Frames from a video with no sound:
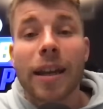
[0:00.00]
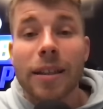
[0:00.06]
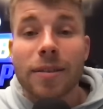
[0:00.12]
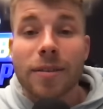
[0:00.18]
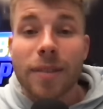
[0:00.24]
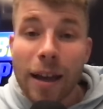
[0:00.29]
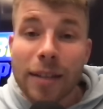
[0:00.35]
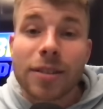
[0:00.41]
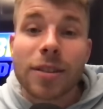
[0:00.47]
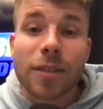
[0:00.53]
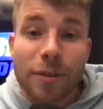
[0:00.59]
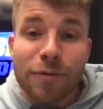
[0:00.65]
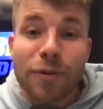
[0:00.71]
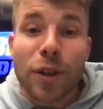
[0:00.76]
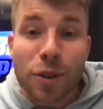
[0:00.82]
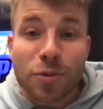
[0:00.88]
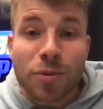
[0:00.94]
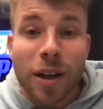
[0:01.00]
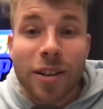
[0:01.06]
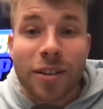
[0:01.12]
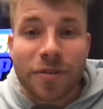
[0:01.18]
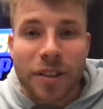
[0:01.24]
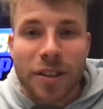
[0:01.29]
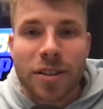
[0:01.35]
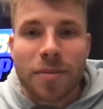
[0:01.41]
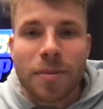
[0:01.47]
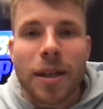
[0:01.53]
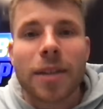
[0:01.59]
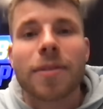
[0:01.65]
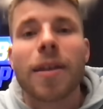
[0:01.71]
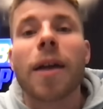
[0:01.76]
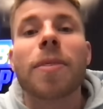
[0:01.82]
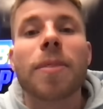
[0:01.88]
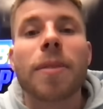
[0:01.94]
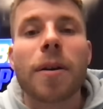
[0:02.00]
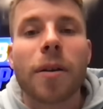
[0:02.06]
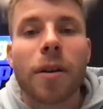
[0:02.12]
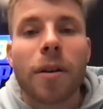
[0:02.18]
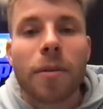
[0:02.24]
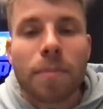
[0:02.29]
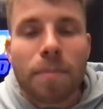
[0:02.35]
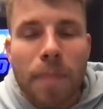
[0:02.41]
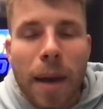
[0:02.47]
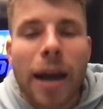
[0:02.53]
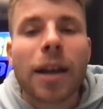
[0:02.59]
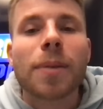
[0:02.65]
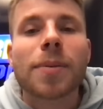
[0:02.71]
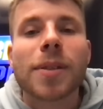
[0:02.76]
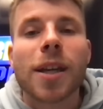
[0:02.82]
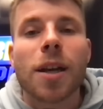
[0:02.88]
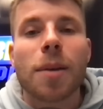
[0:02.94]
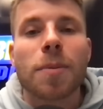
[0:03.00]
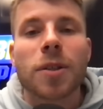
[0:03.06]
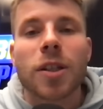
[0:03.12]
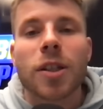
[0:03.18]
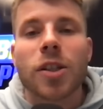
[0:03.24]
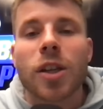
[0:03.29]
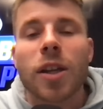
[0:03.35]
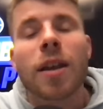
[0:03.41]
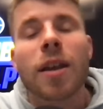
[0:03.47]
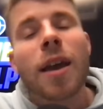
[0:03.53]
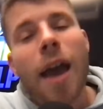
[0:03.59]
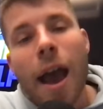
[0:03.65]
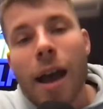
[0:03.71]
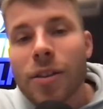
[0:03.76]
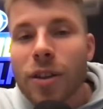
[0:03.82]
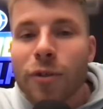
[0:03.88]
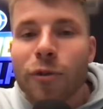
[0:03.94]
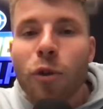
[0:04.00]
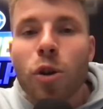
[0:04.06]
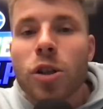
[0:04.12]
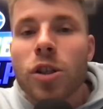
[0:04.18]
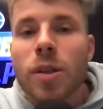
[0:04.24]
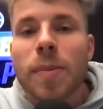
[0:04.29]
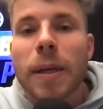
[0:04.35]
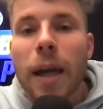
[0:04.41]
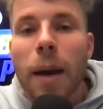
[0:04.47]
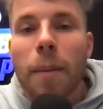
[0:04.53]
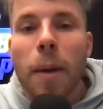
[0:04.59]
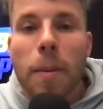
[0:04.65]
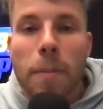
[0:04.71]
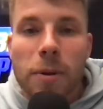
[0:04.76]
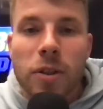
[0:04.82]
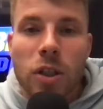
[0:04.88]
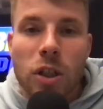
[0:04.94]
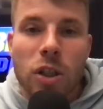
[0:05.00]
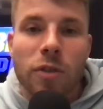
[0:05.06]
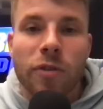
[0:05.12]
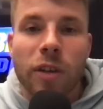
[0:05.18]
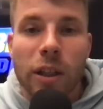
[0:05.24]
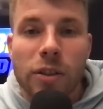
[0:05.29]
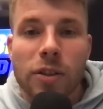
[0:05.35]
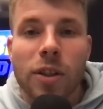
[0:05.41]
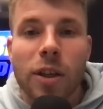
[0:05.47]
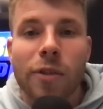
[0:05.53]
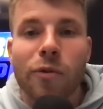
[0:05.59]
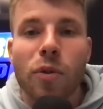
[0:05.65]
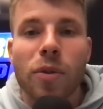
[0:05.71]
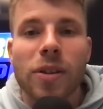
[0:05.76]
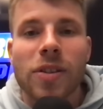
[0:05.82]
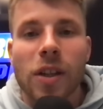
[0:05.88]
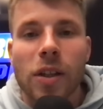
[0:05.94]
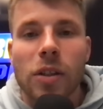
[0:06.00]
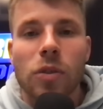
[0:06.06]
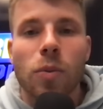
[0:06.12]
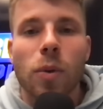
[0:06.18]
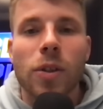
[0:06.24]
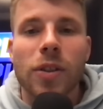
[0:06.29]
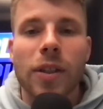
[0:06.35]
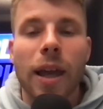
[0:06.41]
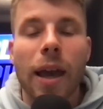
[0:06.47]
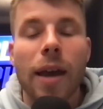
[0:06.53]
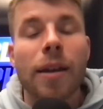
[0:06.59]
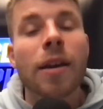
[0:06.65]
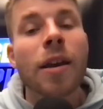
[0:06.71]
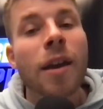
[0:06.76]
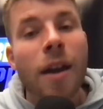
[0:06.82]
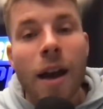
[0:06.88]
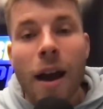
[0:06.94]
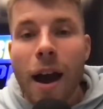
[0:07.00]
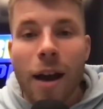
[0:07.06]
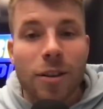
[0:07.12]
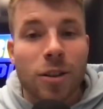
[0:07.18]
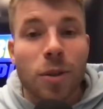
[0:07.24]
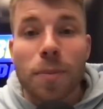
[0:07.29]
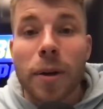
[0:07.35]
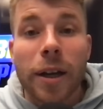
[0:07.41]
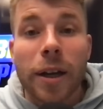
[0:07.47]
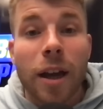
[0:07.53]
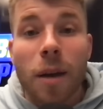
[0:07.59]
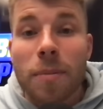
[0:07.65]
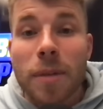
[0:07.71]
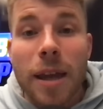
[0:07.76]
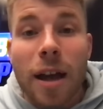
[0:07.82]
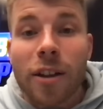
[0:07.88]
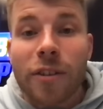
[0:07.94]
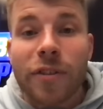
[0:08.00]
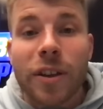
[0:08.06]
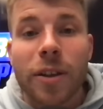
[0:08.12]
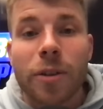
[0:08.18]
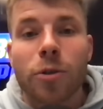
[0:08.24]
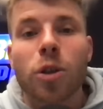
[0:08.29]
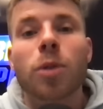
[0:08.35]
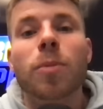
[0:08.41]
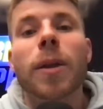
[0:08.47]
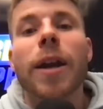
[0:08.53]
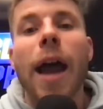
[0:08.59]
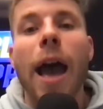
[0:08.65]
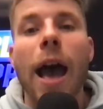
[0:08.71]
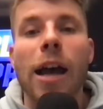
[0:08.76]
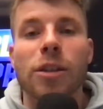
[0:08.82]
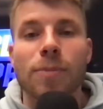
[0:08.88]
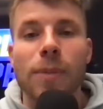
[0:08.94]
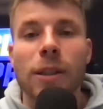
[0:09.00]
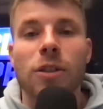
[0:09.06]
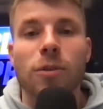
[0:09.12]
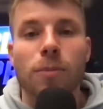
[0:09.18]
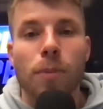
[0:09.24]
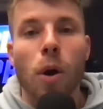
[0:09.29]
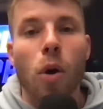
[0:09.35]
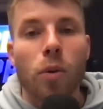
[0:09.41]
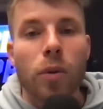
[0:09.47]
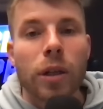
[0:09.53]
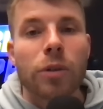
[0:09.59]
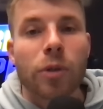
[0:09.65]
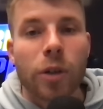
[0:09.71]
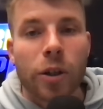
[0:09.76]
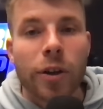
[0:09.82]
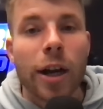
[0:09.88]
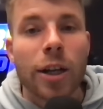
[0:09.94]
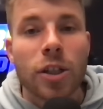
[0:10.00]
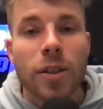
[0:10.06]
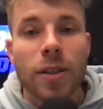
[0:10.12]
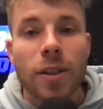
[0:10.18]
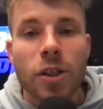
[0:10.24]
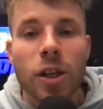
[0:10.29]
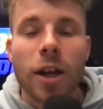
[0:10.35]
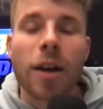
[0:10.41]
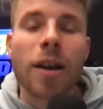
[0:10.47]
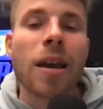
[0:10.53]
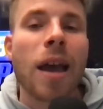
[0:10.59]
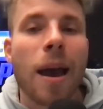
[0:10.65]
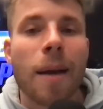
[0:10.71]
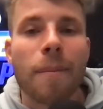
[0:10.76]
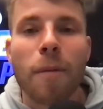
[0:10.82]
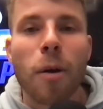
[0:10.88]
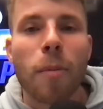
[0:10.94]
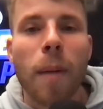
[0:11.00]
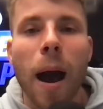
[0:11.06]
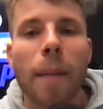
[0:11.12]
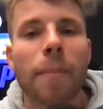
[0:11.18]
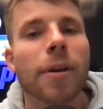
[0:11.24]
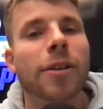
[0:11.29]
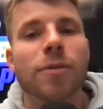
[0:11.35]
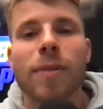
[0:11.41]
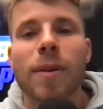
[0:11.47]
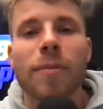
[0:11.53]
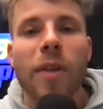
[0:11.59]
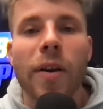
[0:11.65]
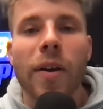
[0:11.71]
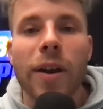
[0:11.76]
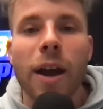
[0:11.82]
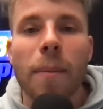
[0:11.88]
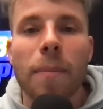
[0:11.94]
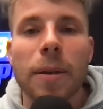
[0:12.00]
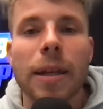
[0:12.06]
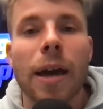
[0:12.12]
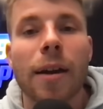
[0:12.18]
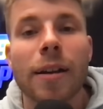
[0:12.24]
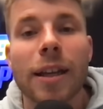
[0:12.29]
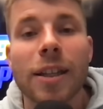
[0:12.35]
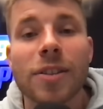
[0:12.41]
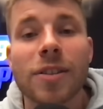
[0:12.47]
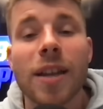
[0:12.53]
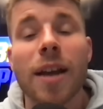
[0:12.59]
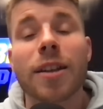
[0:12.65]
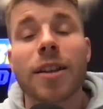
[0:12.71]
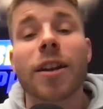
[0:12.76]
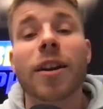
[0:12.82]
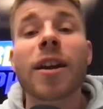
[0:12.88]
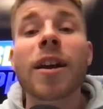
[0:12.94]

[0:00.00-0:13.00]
That feels relevant to me, that the backup center position has unfortunately become a position of concern for the Sixers once again. To bring up the elephant in the room, there has been some Paul Reed regression this year, and Mo Bamba has been very up and down in his tenure.